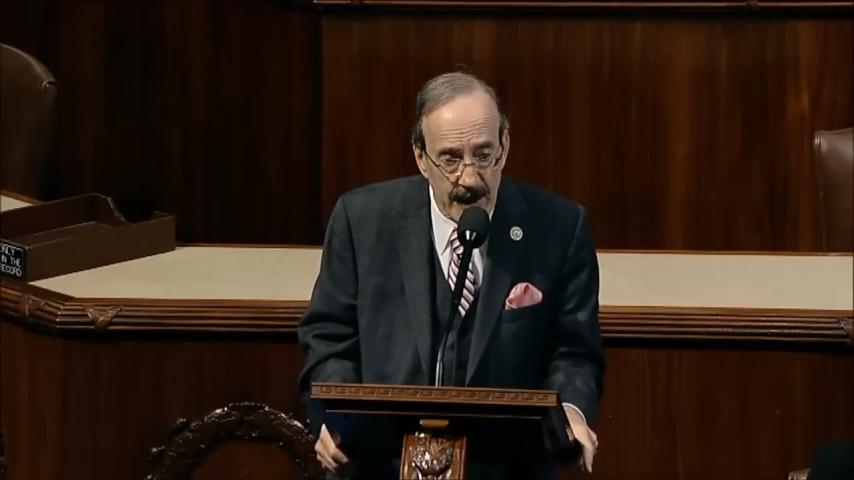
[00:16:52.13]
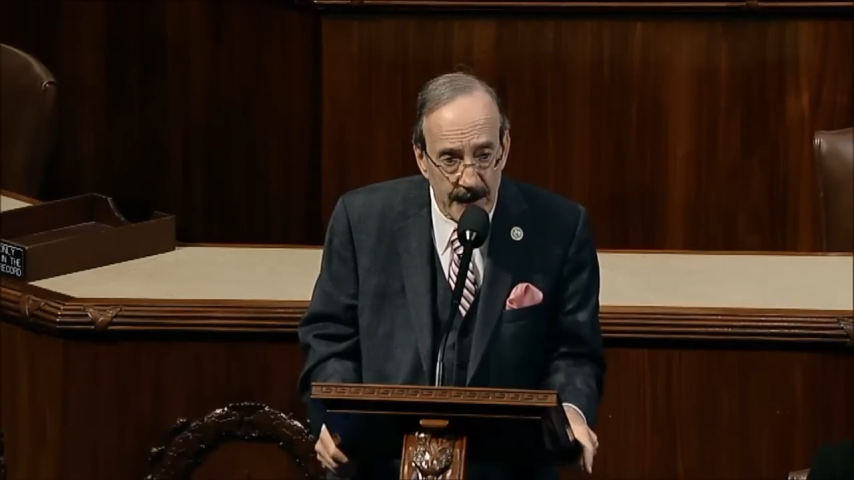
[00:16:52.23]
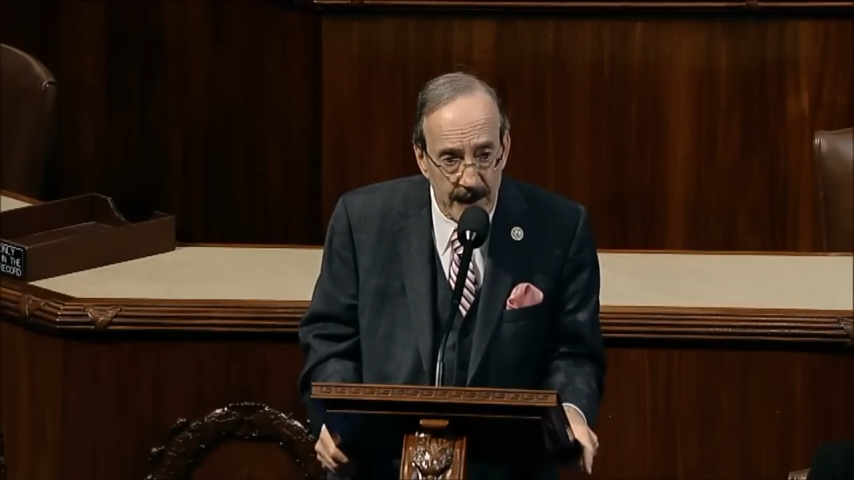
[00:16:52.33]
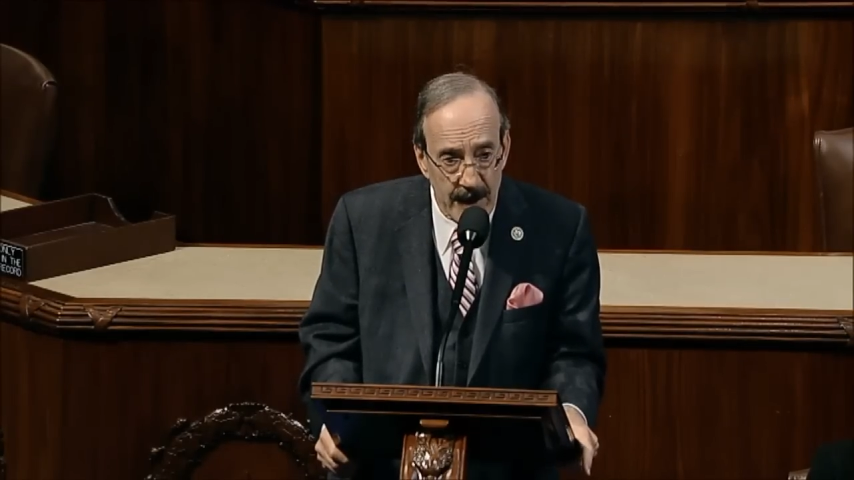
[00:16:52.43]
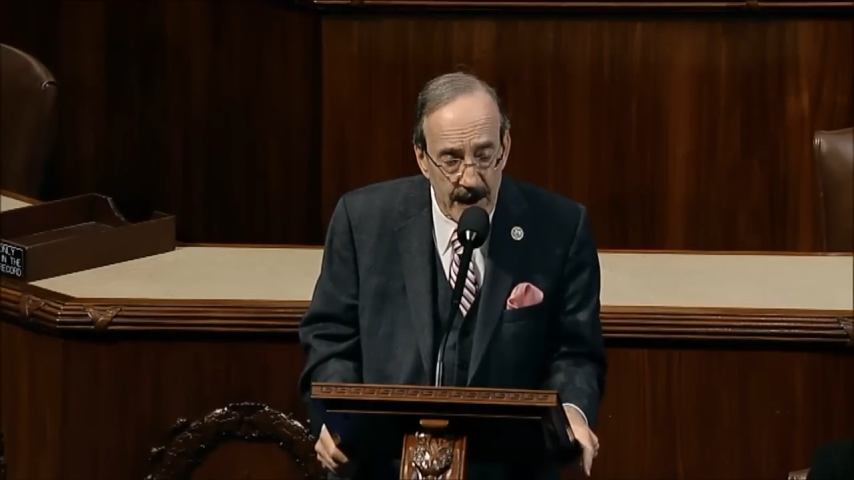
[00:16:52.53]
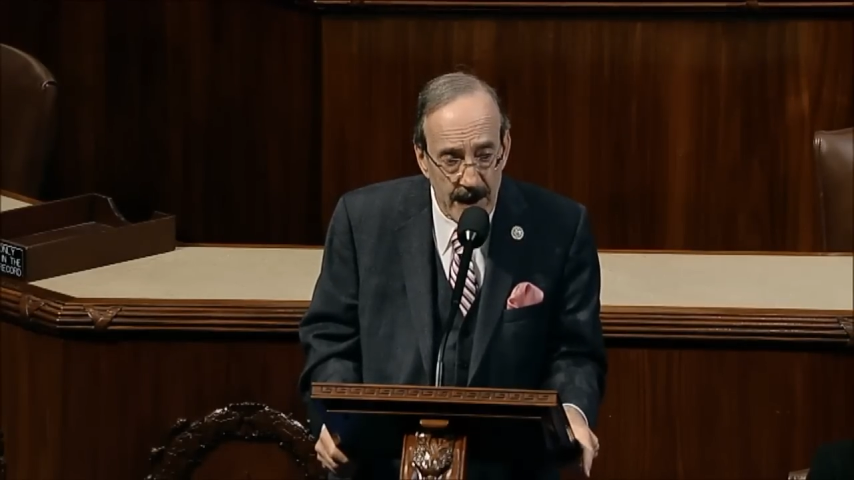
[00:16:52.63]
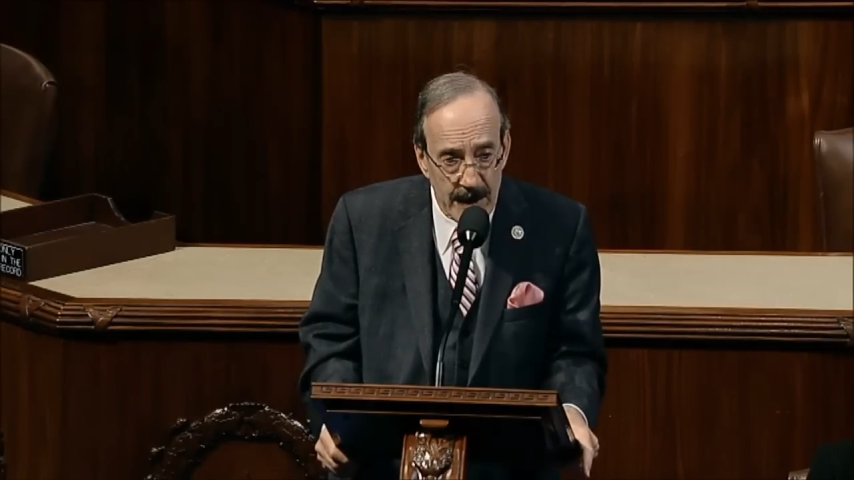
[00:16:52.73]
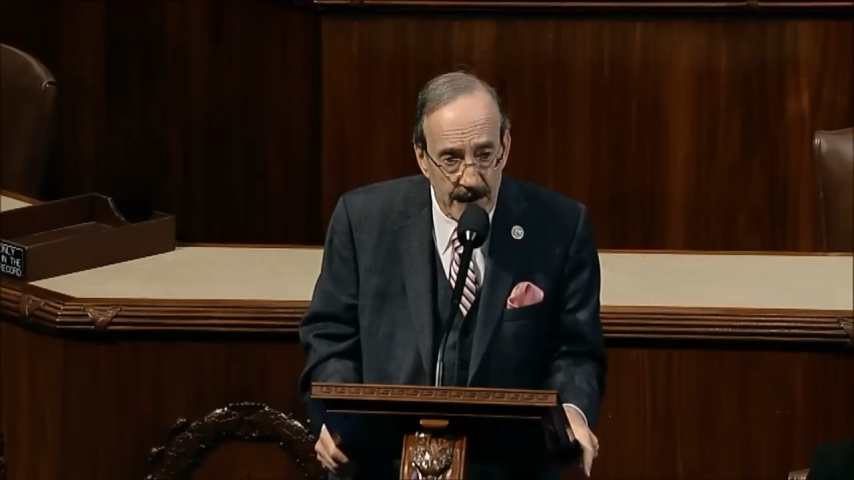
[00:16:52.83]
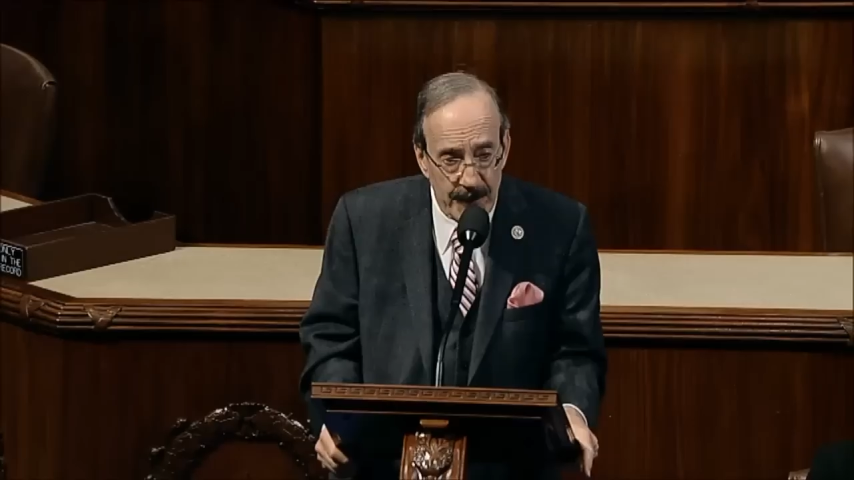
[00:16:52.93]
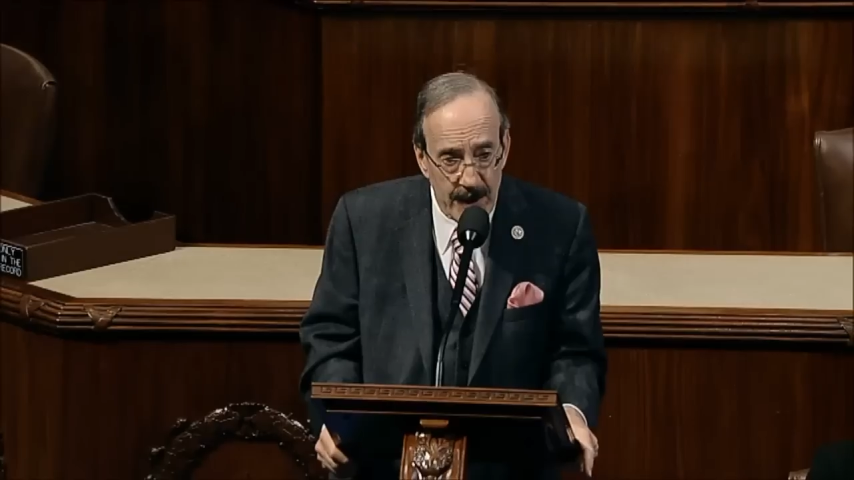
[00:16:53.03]
They're having
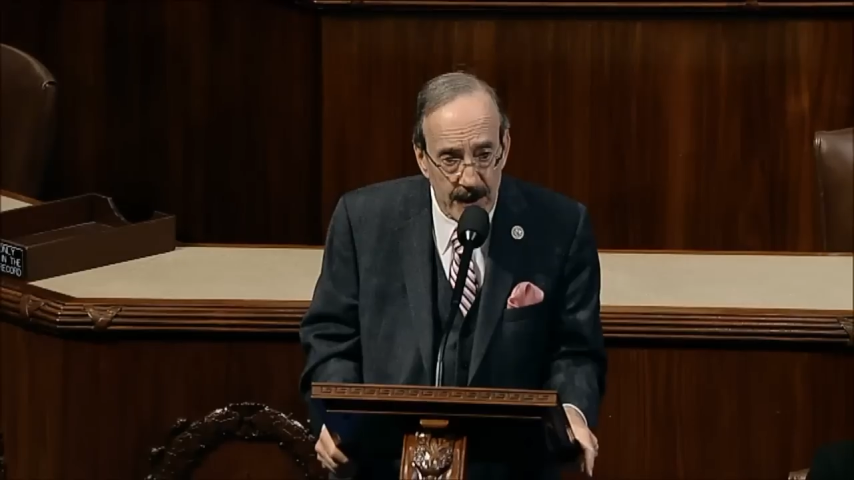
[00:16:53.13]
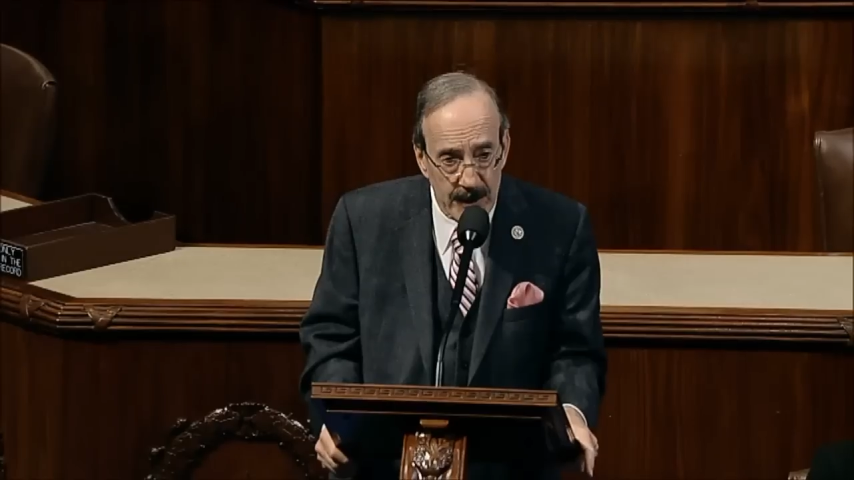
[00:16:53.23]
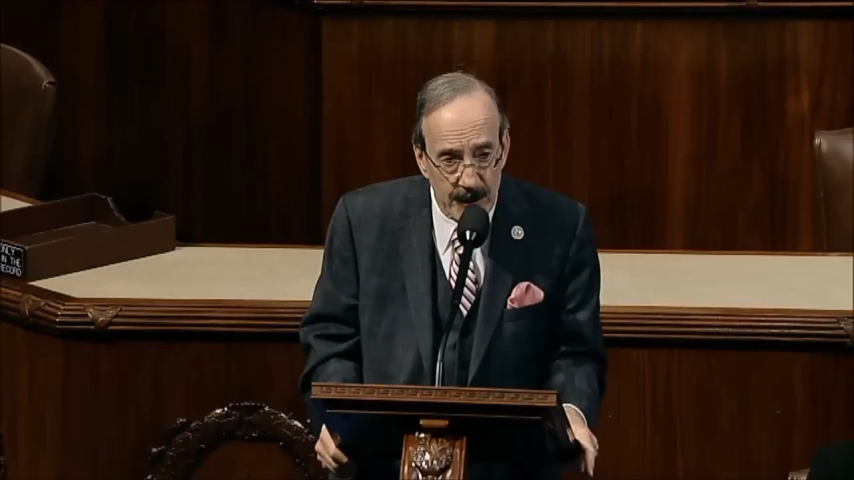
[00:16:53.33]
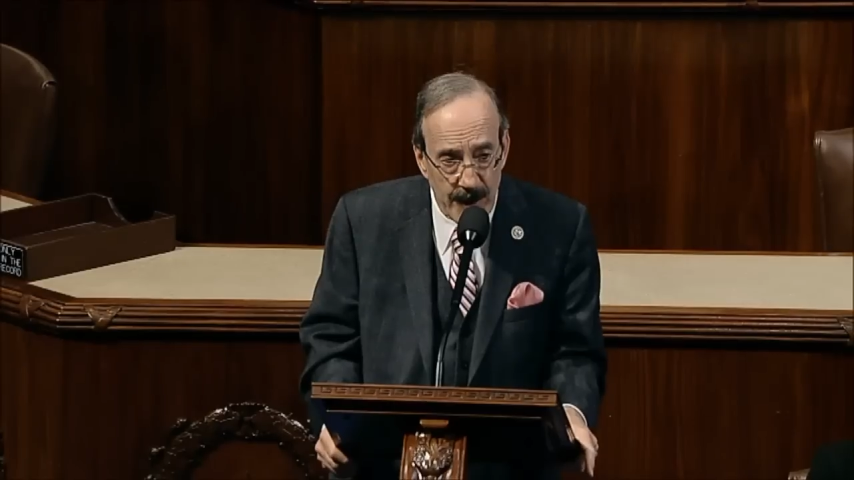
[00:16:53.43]
difficulty